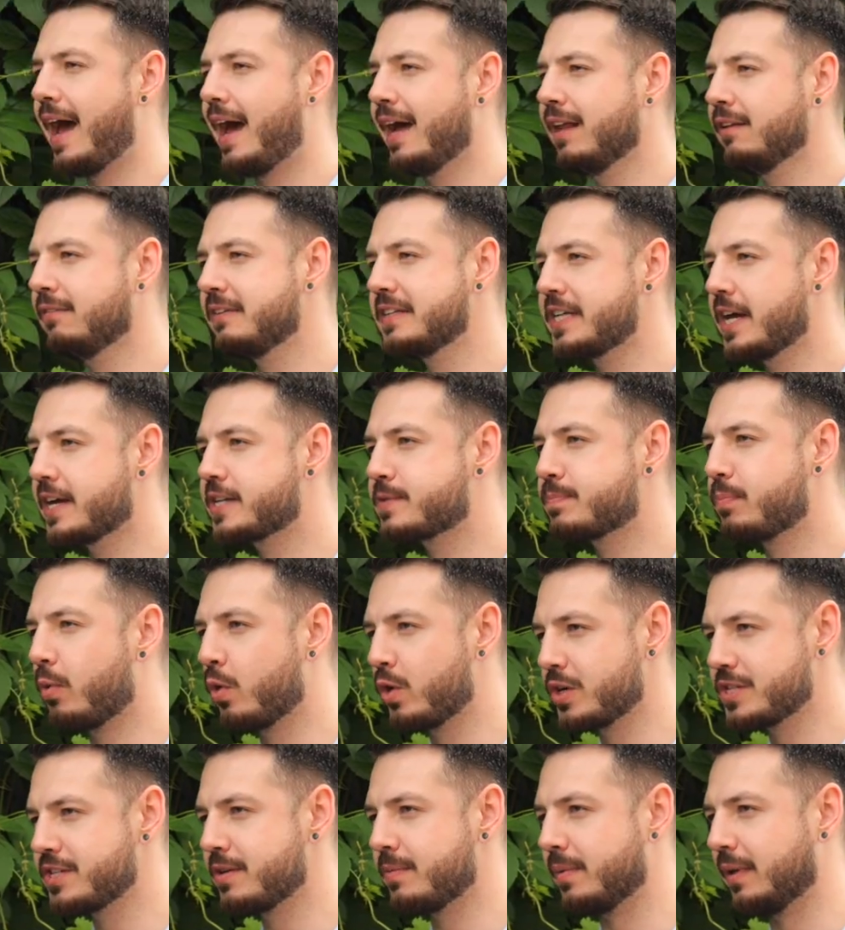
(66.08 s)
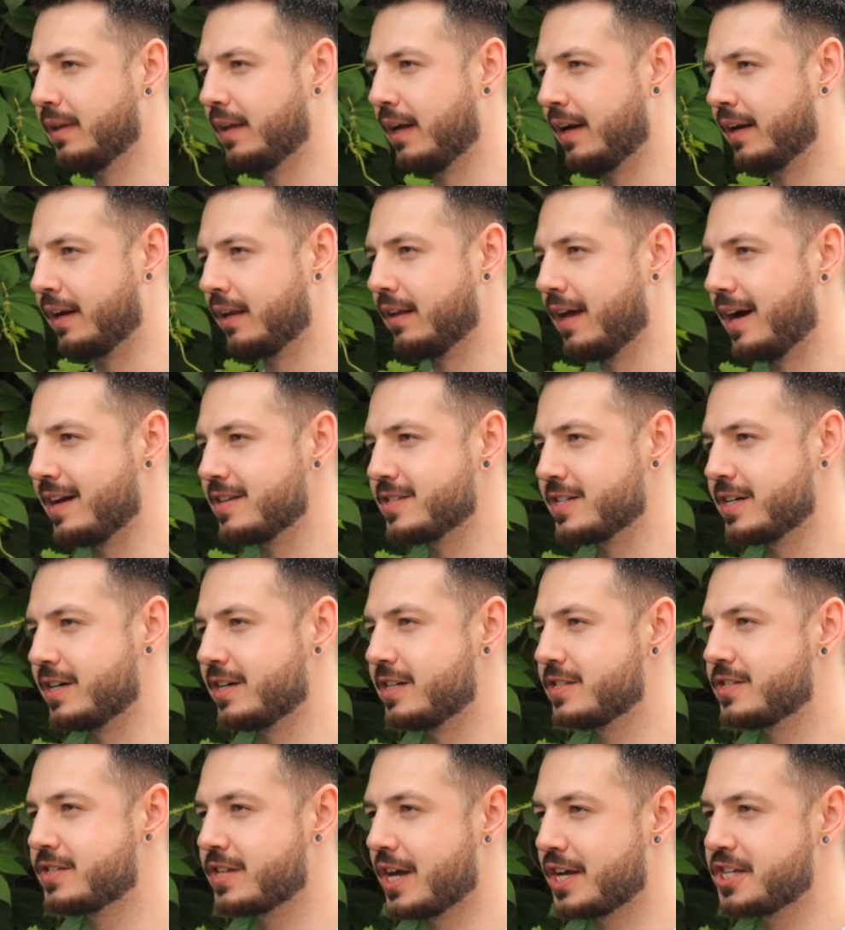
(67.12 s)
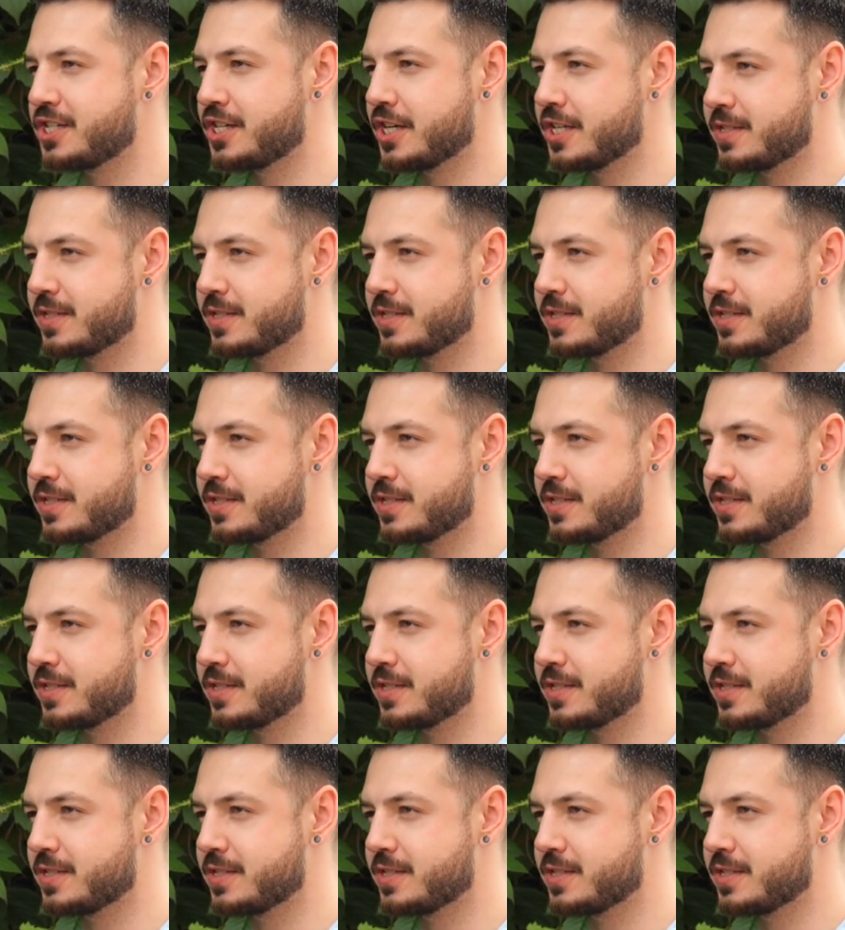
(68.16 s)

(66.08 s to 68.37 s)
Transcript: Elvatech's portable analyzers such